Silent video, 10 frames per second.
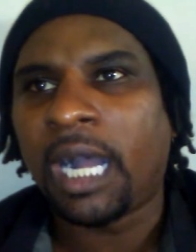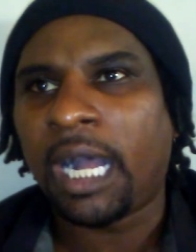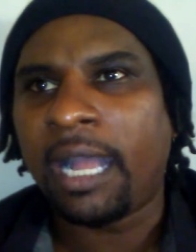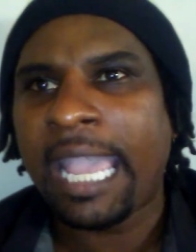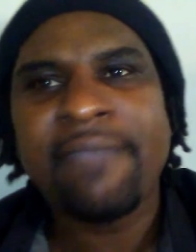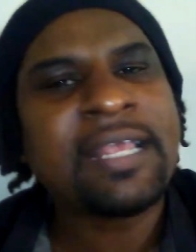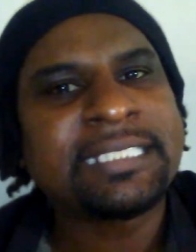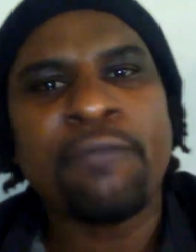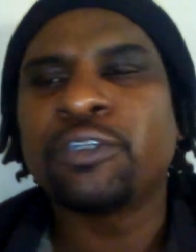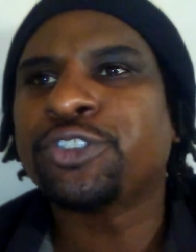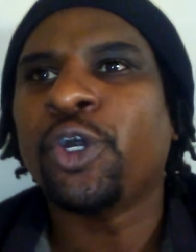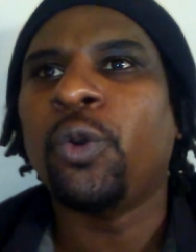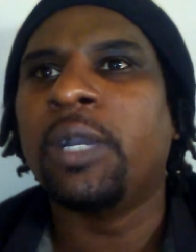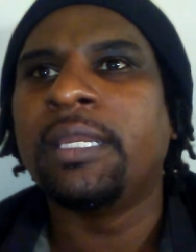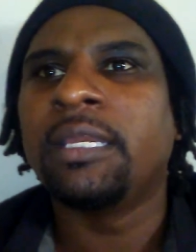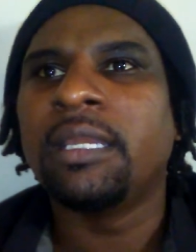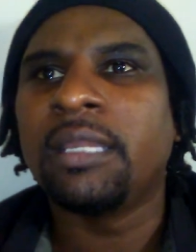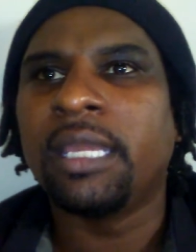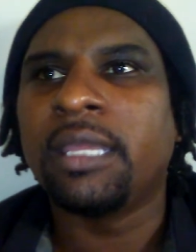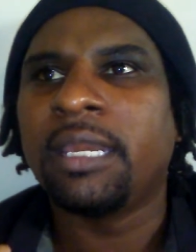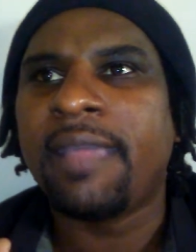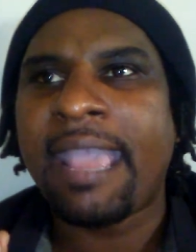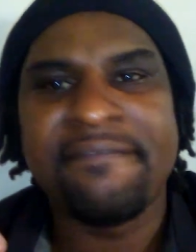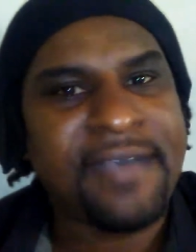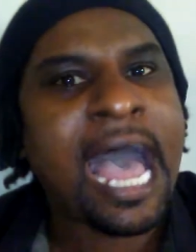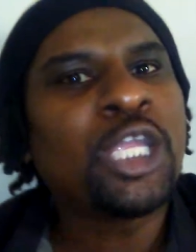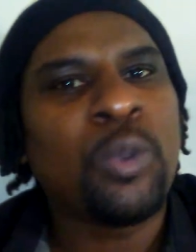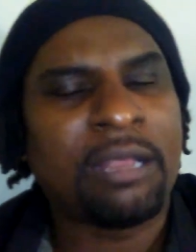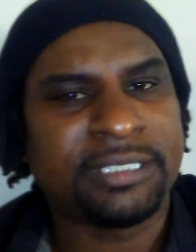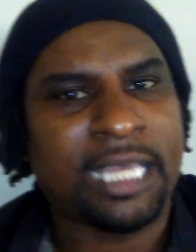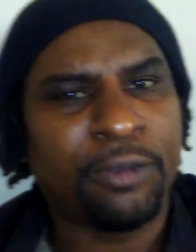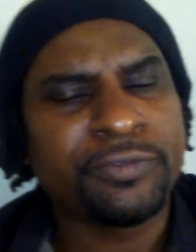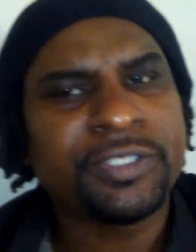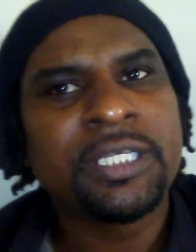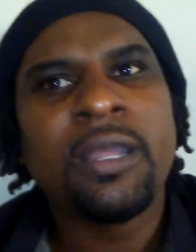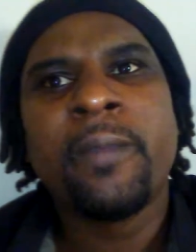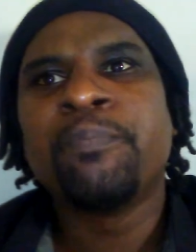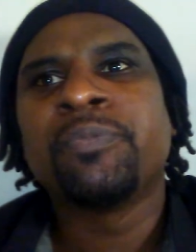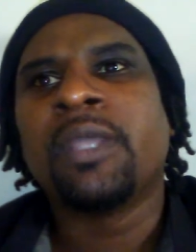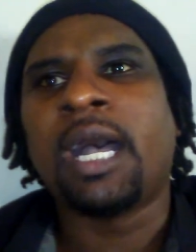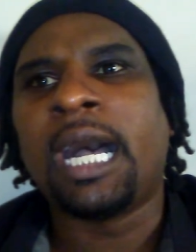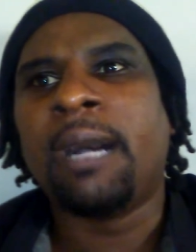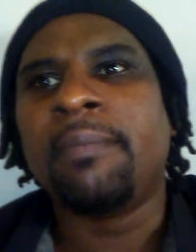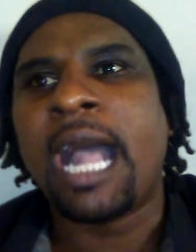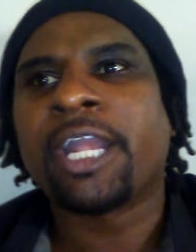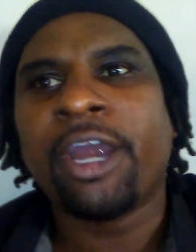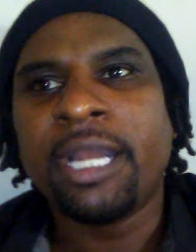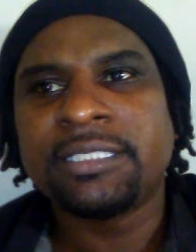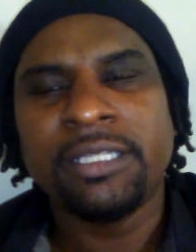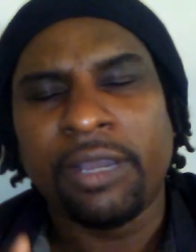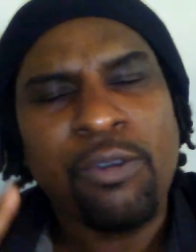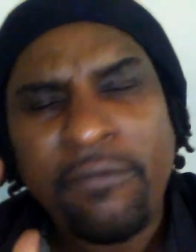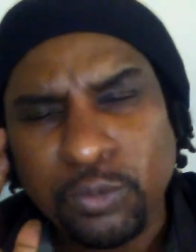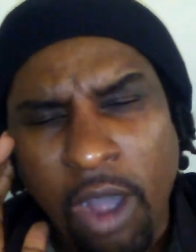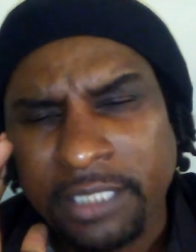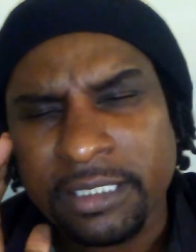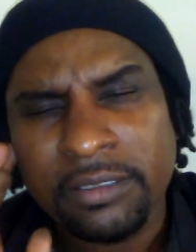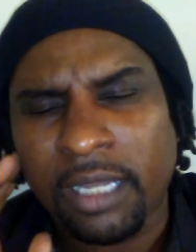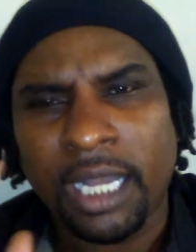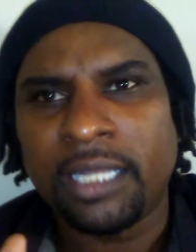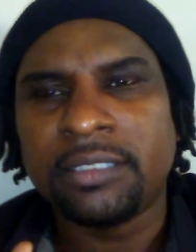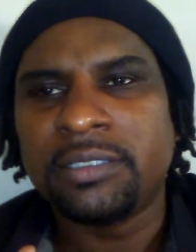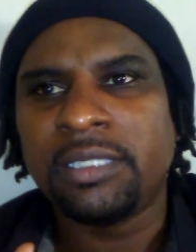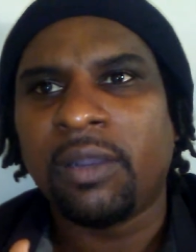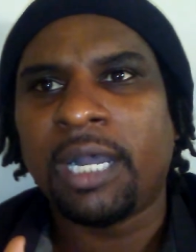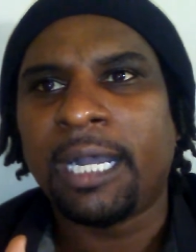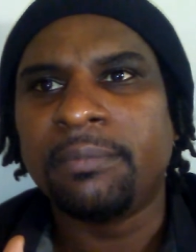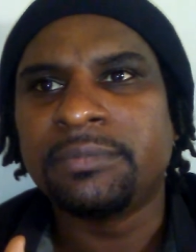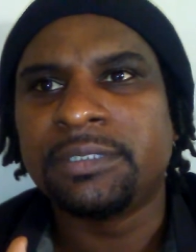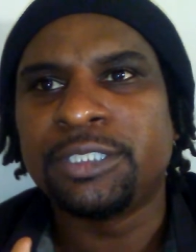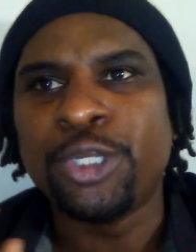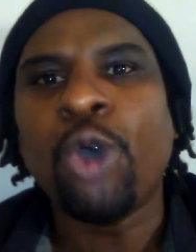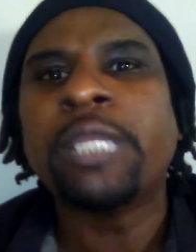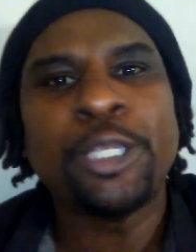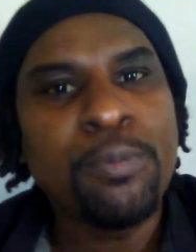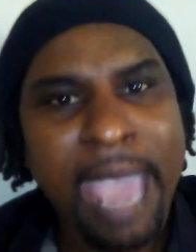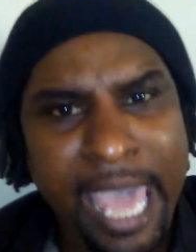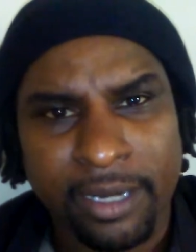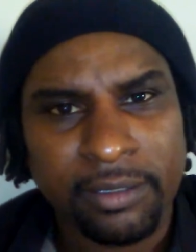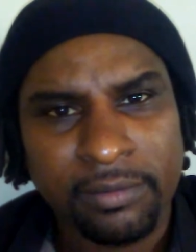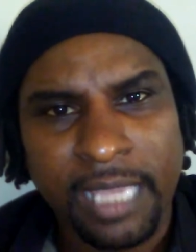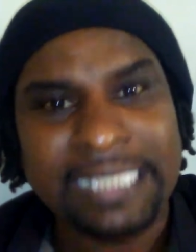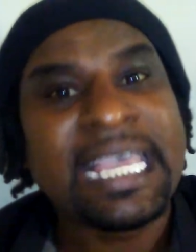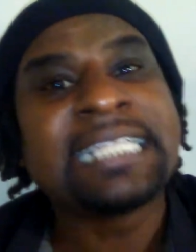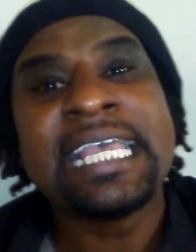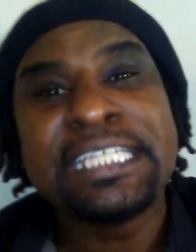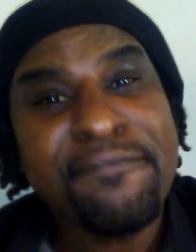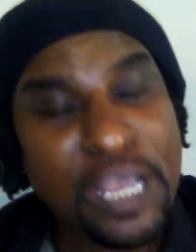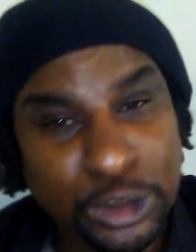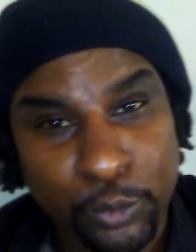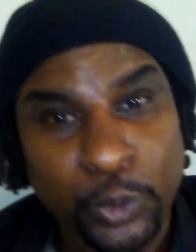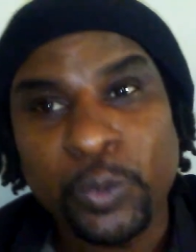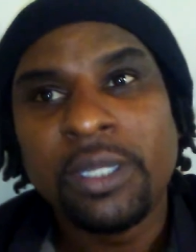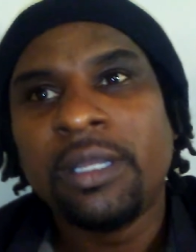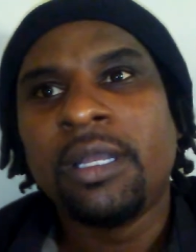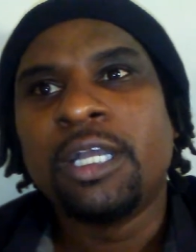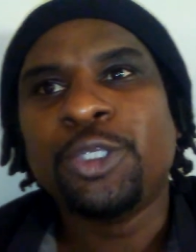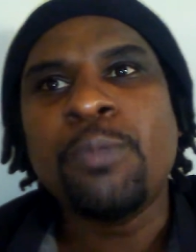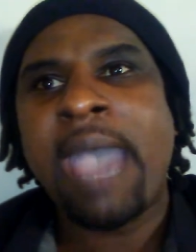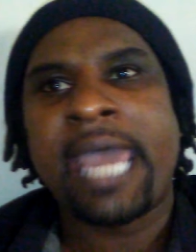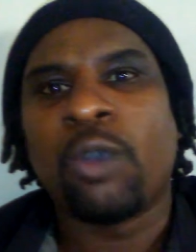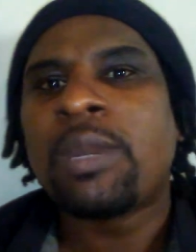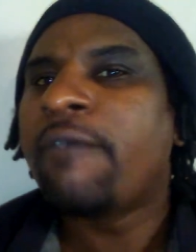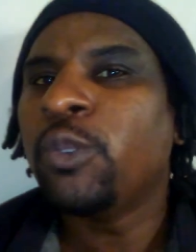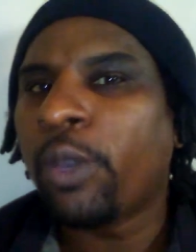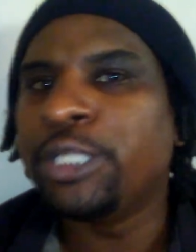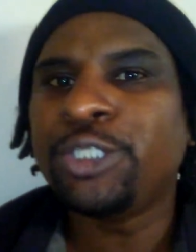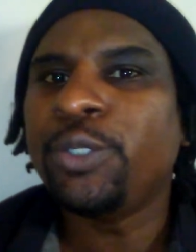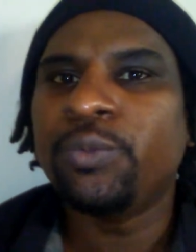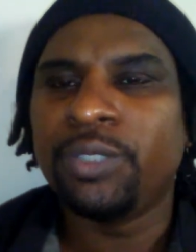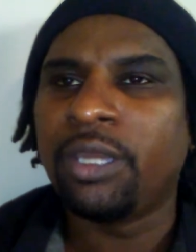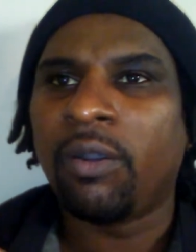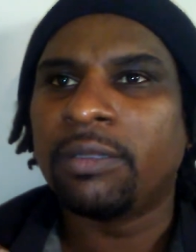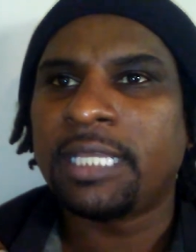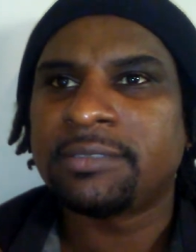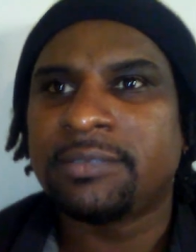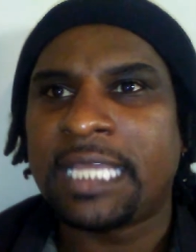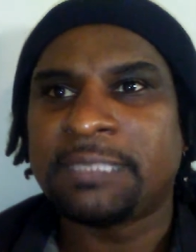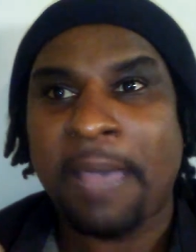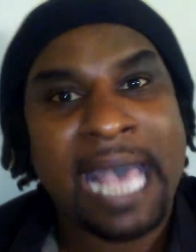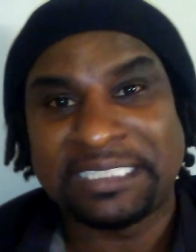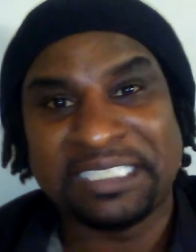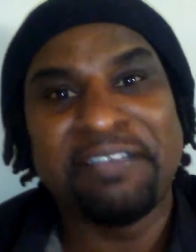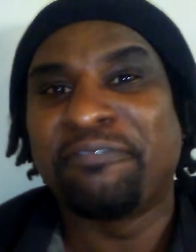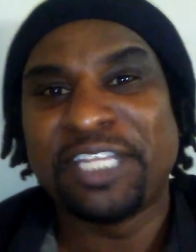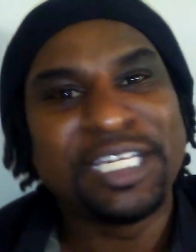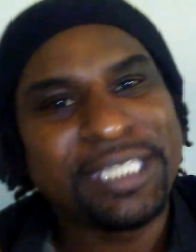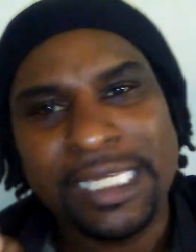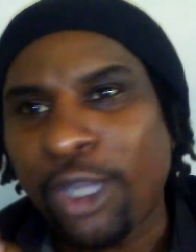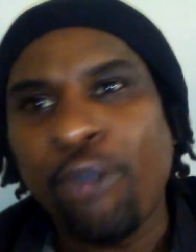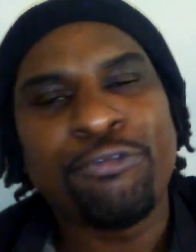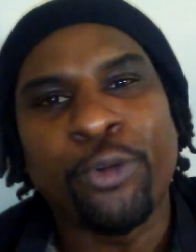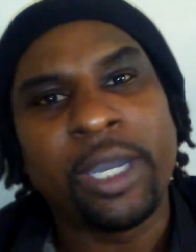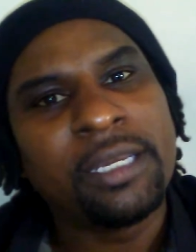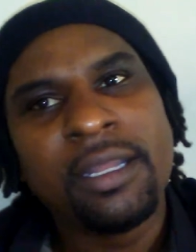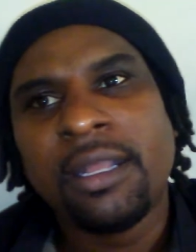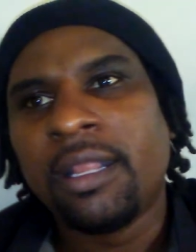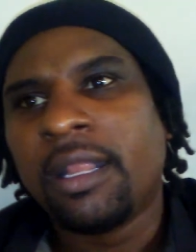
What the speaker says: have that self-control and value ourselves, I encourage, whoever's watching, to know that you matter. As an individual, you matter. Whatever you want to do, that's positive, then go for it.